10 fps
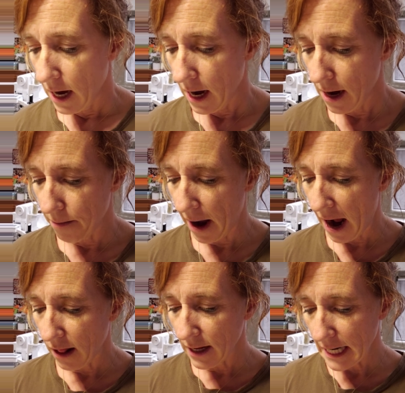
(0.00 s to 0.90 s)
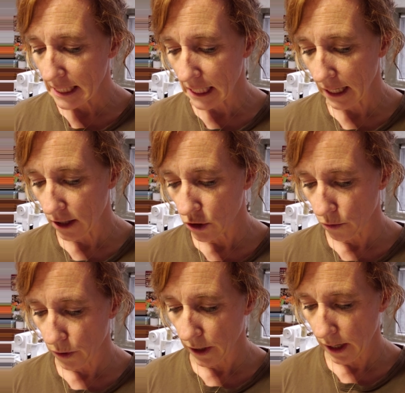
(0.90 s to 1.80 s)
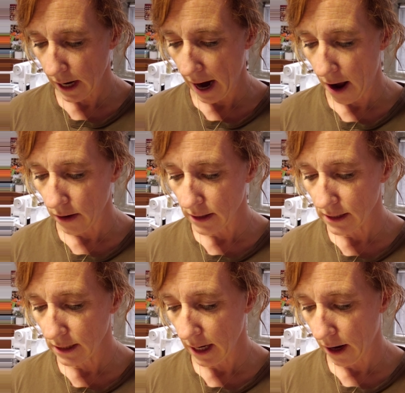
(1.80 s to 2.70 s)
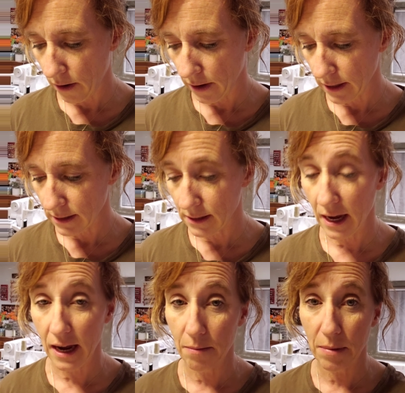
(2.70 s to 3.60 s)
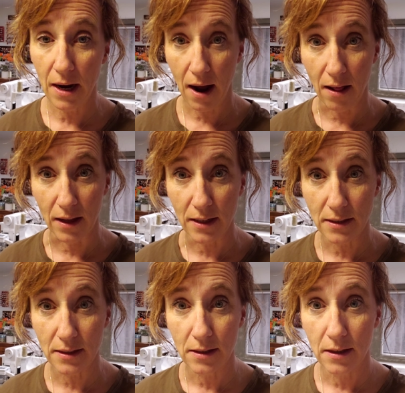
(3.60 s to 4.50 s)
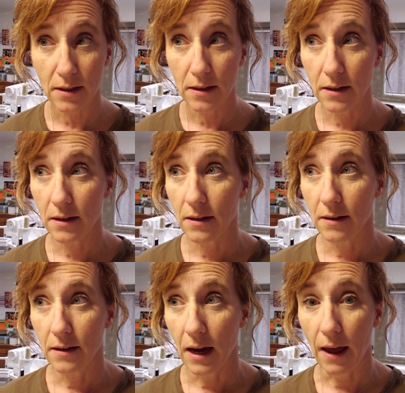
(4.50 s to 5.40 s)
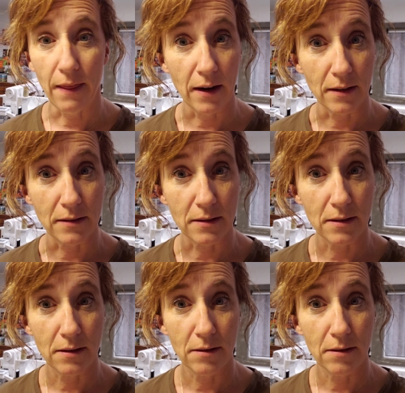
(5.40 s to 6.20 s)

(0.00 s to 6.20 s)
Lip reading: Alex Ledgerwood, Allison Harris, Amy Ellis, and that is